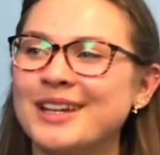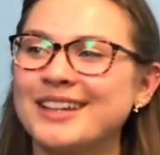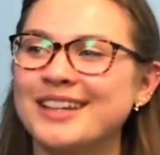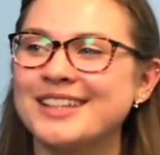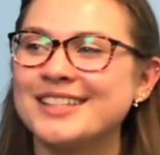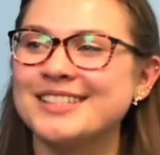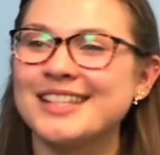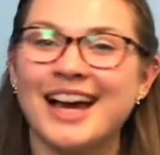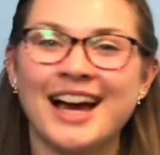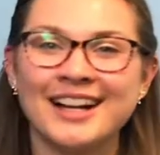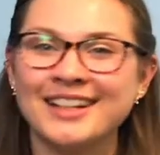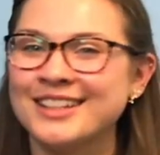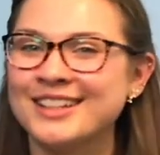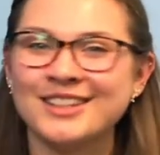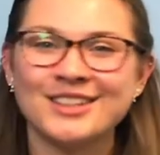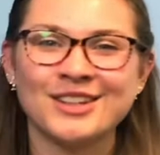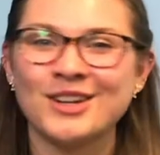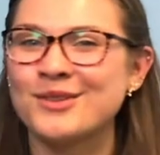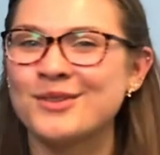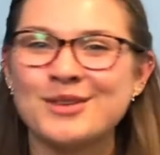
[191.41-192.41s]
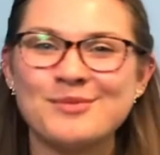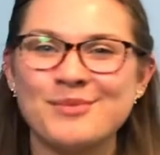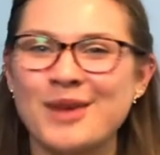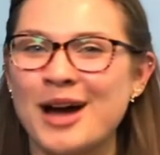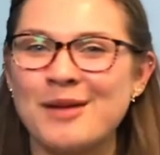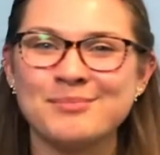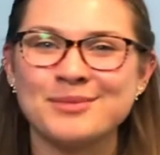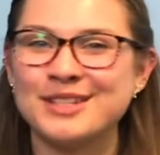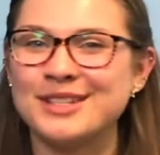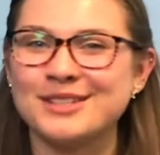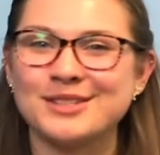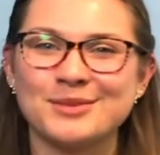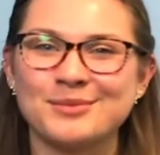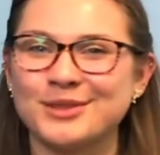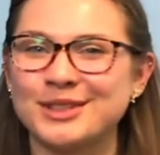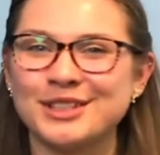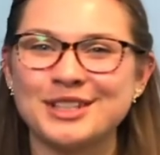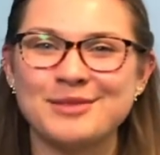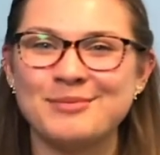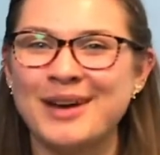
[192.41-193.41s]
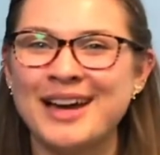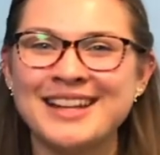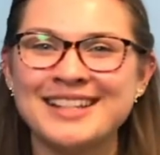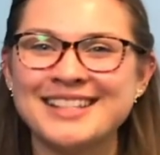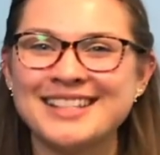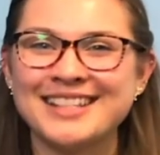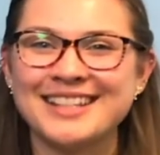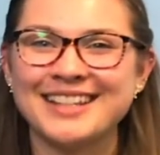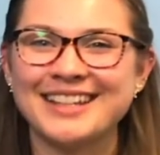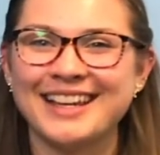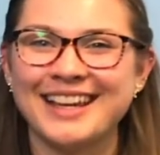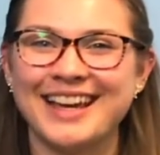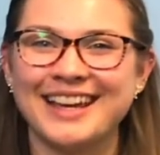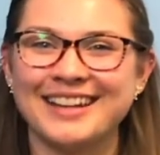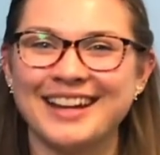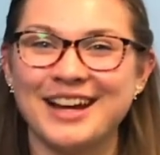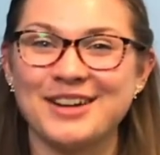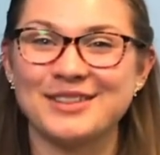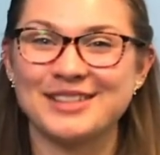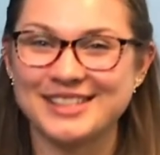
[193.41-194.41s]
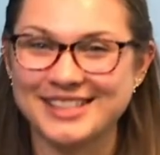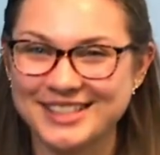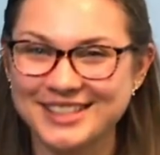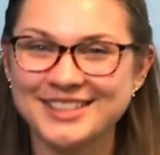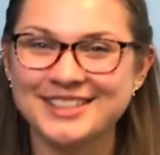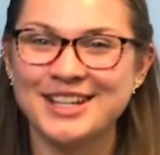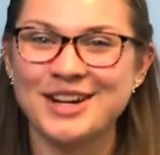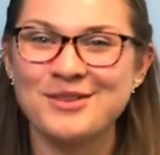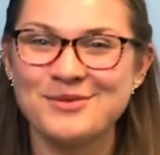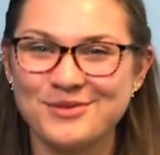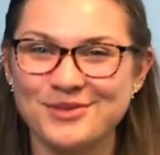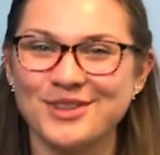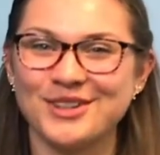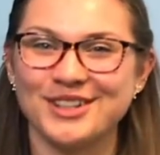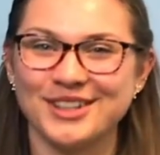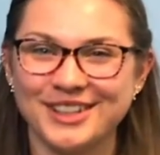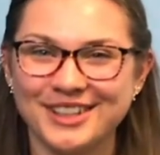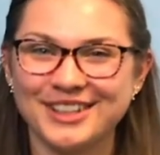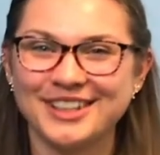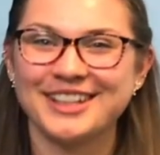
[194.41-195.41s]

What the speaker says: because I didn't know what baptism really meant, and I was still doubtful.